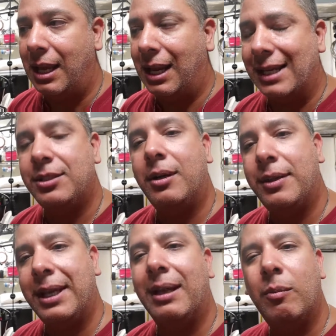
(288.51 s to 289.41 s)
And I
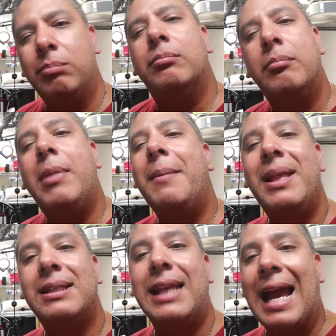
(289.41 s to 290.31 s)
started thinking,
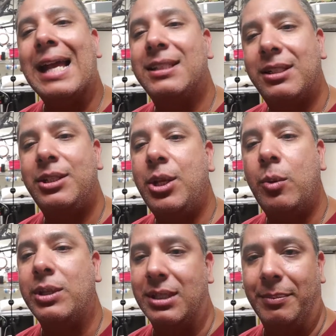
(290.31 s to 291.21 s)
maybe this has to do
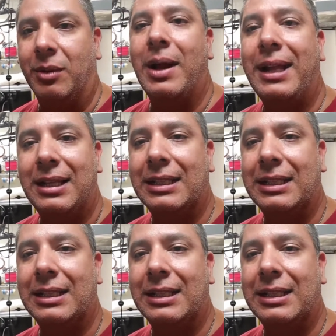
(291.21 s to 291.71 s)
with something, right?